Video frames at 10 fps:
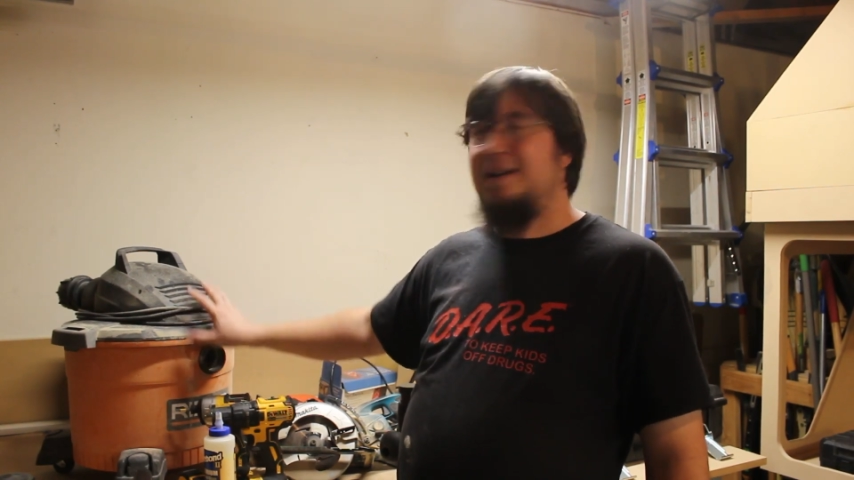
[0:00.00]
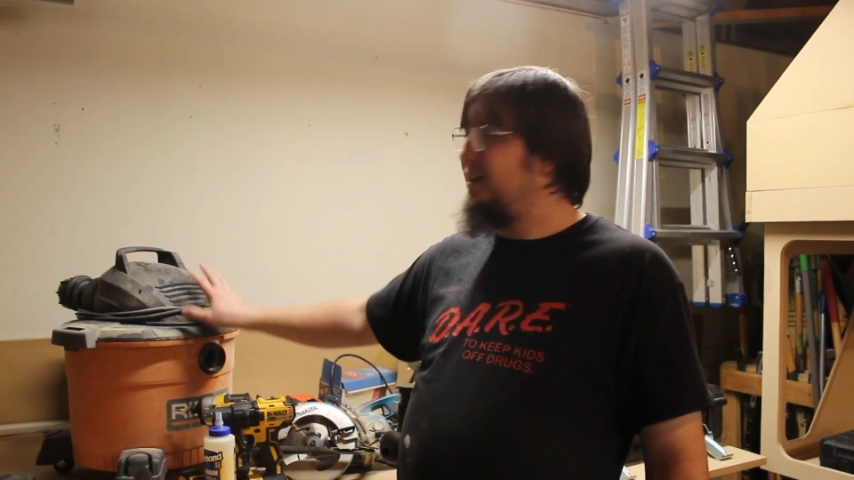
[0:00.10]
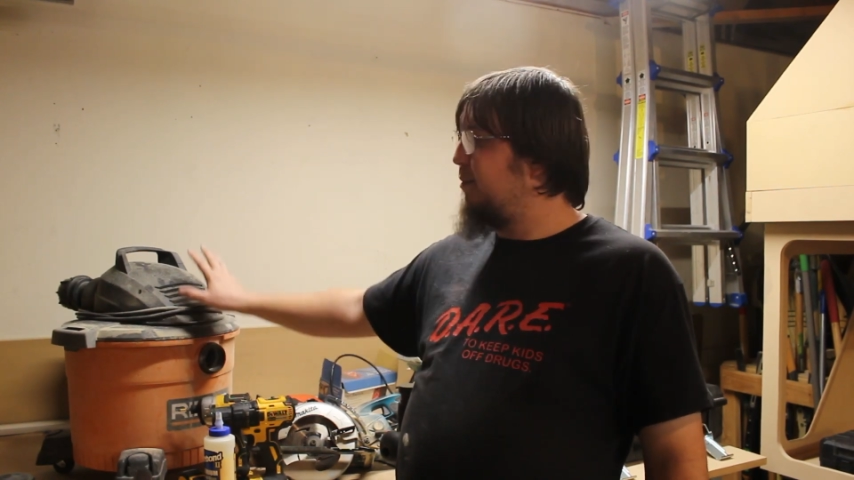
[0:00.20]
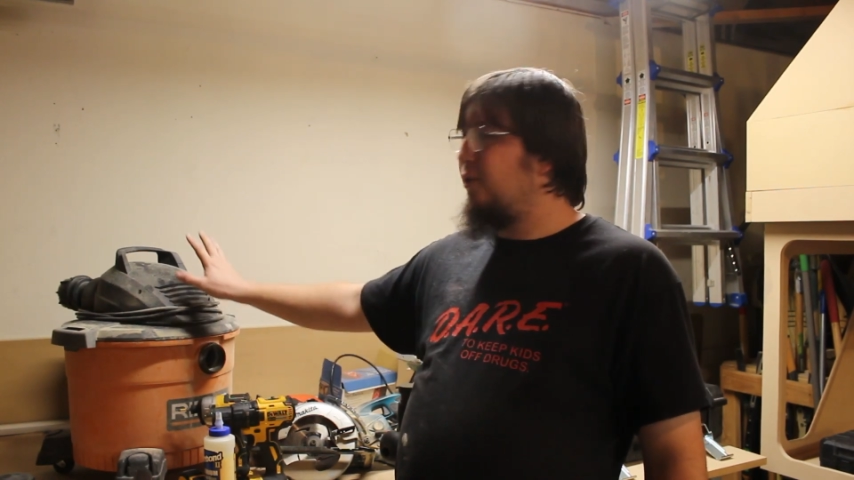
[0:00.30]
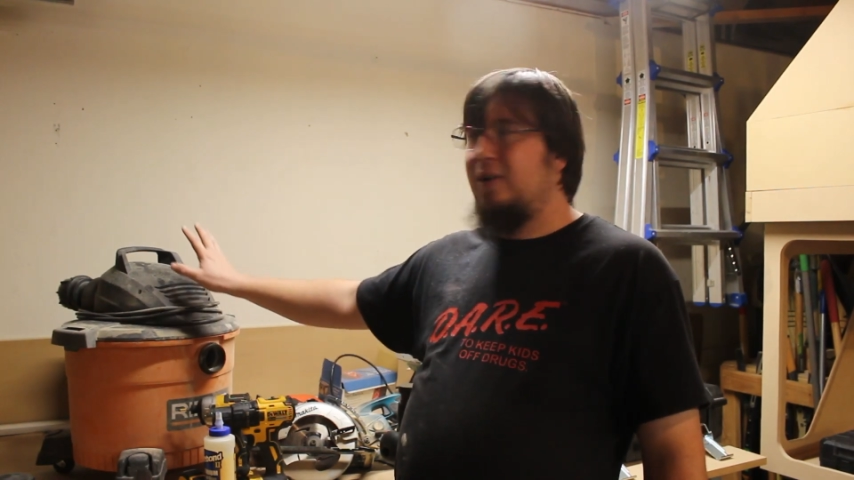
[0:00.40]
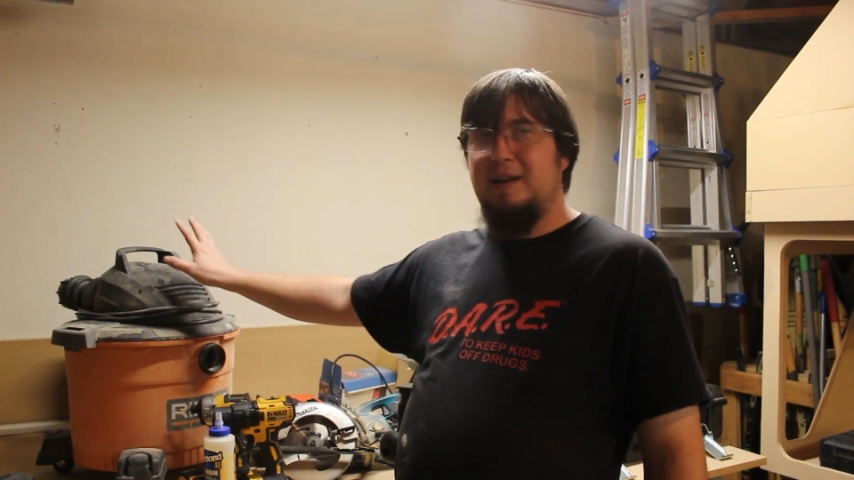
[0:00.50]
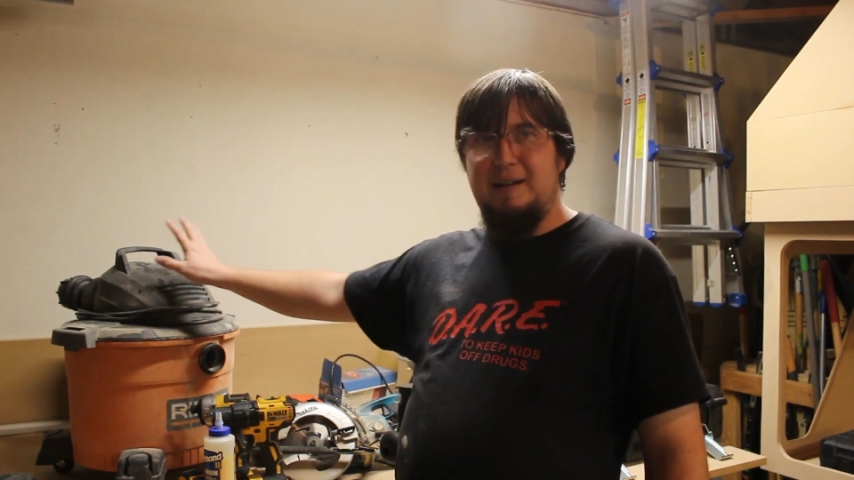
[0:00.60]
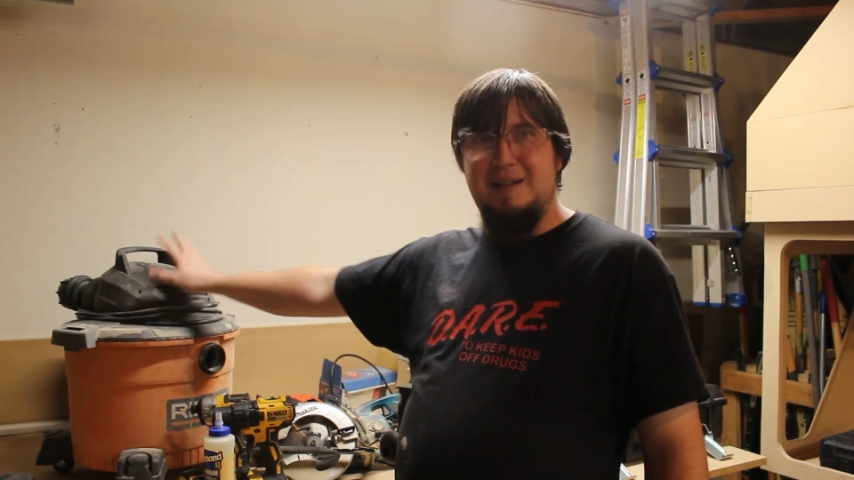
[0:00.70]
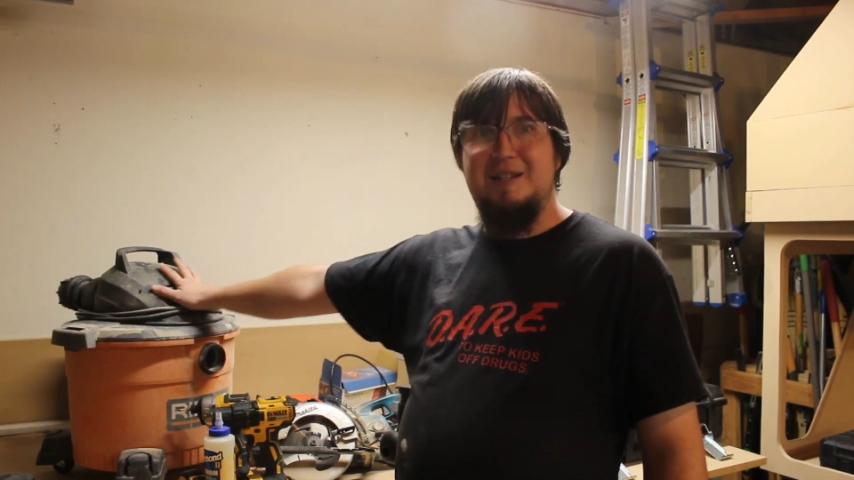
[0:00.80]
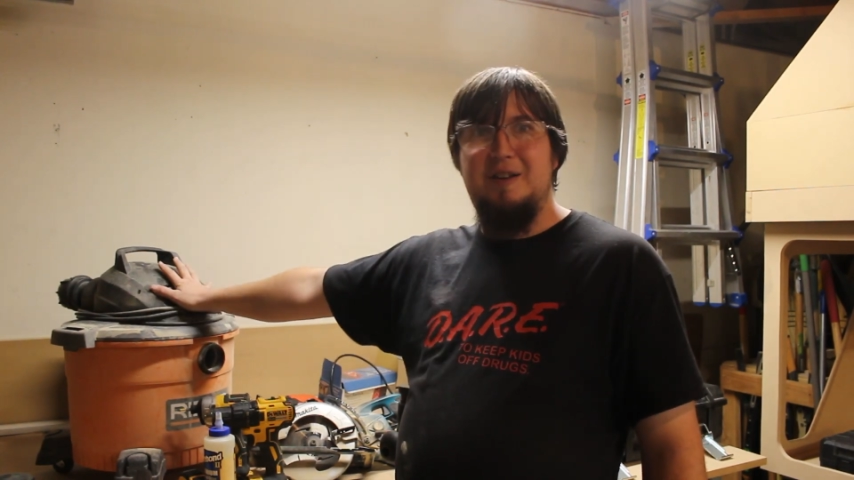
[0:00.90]
The motor can
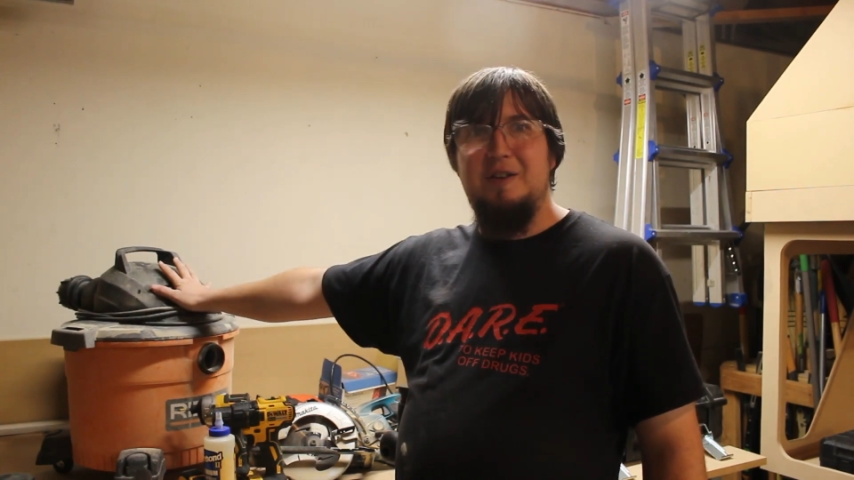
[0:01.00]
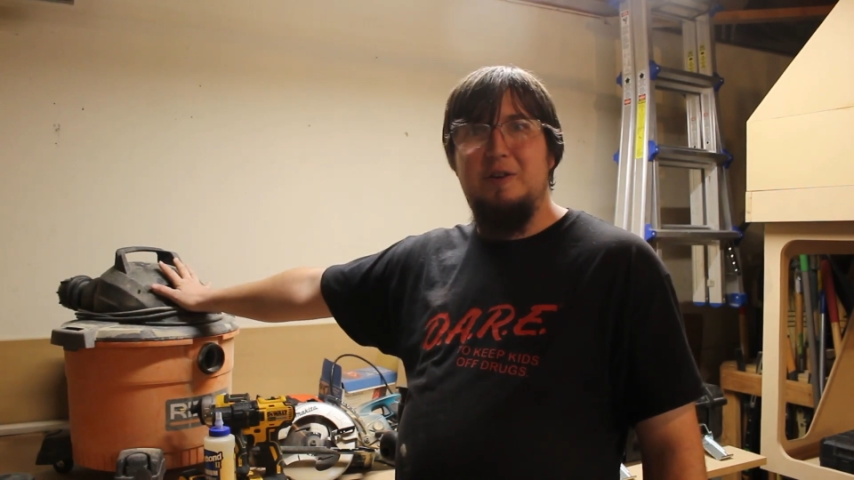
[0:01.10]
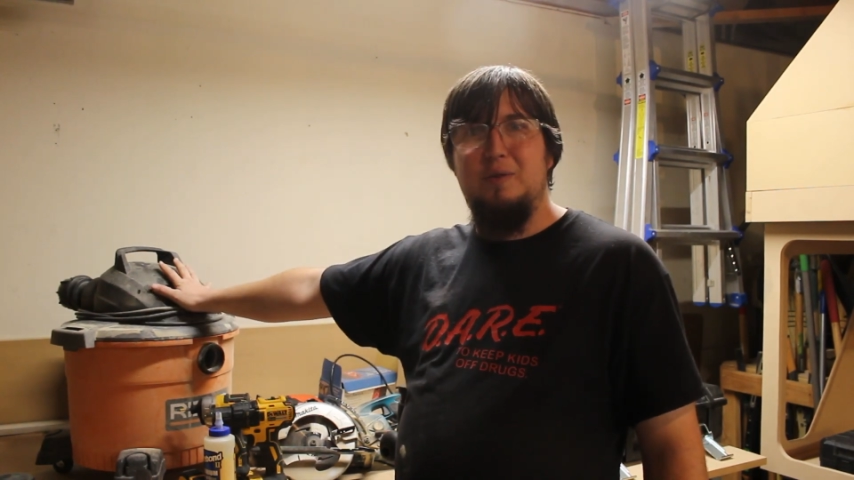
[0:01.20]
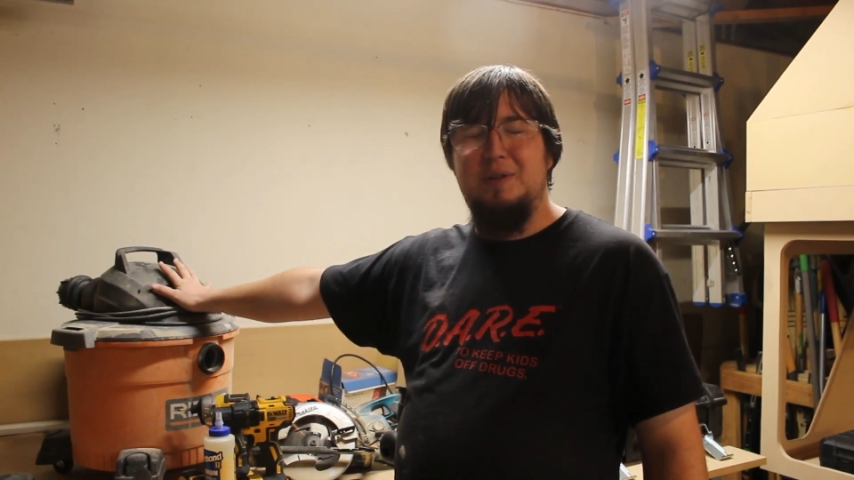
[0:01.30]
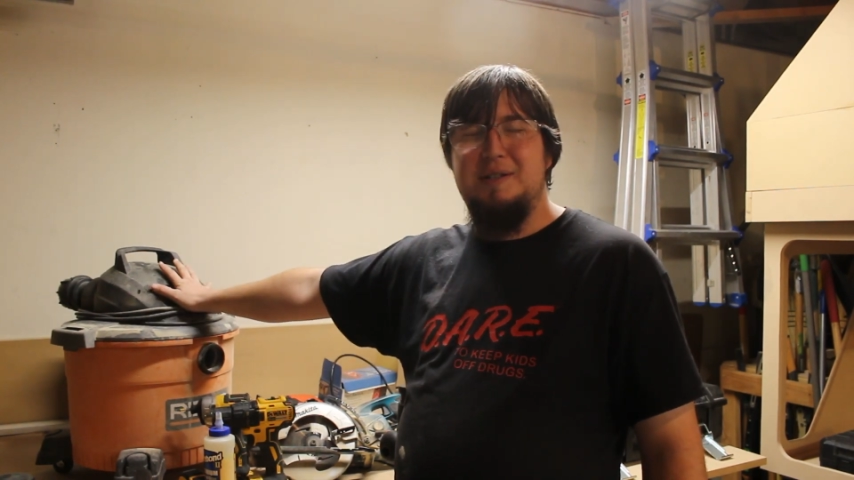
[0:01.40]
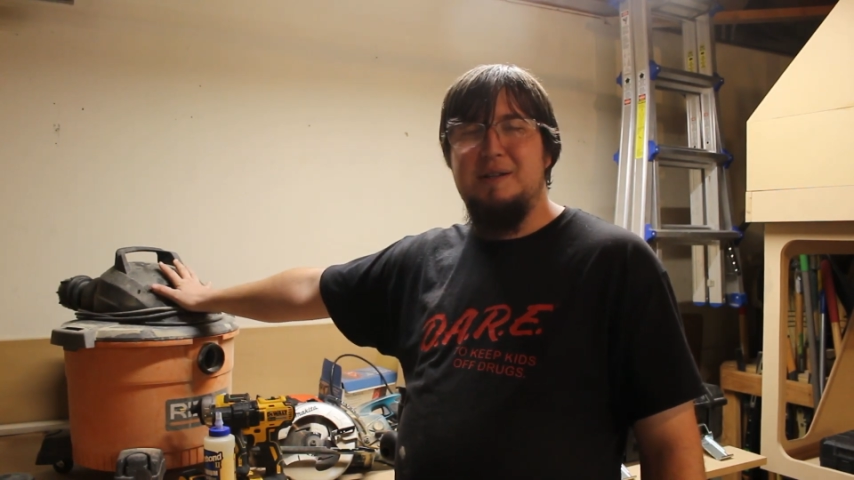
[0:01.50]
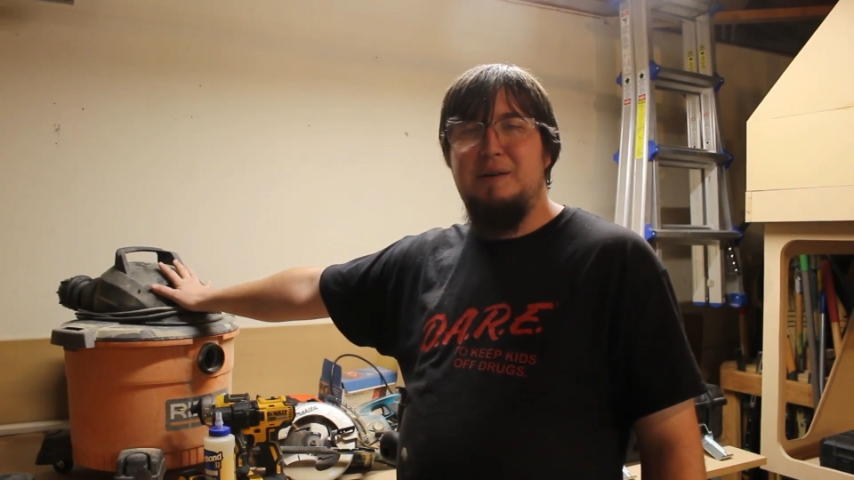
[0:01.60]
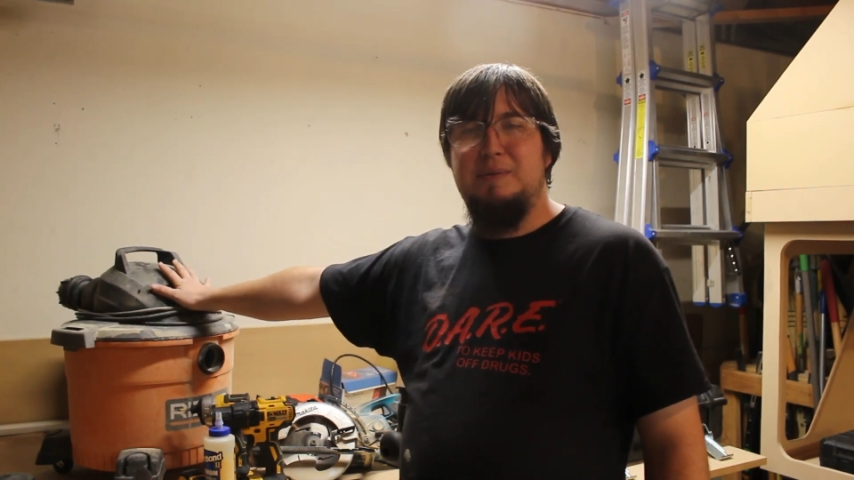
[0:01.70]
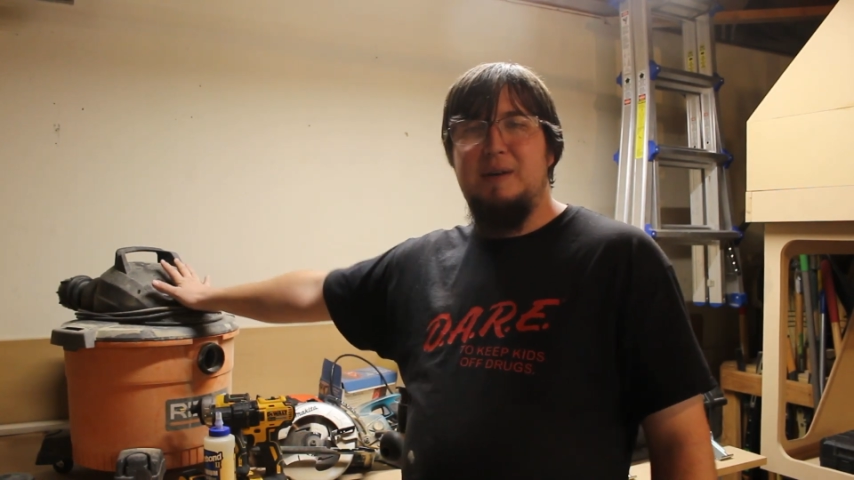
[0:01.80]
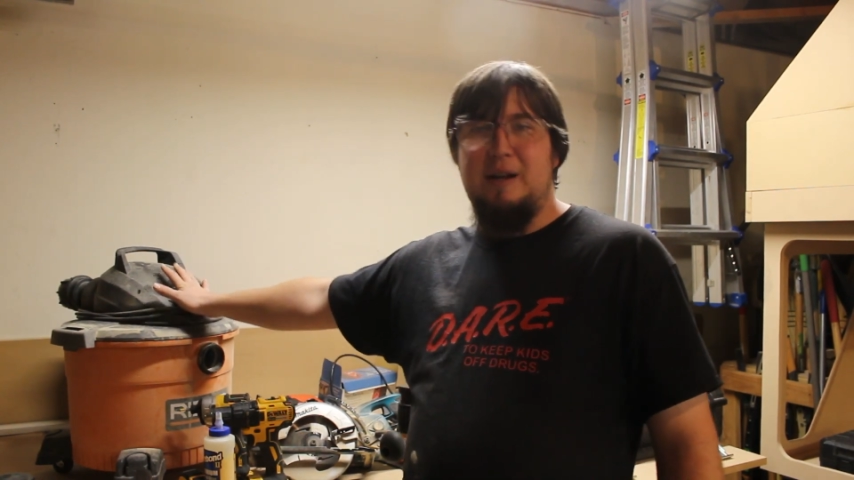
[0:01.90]
continue to cool itself.